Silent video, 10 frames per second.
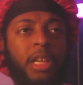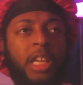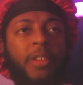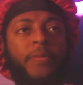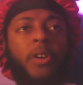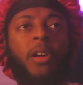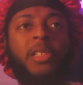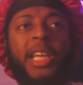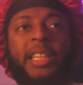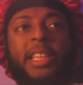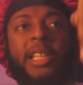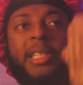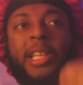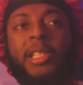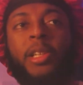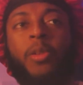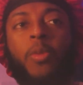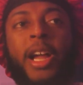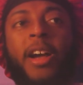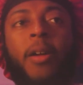he falls like this and hits the
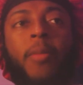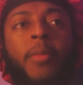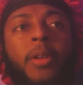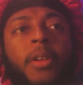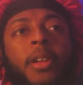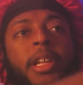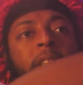ground, and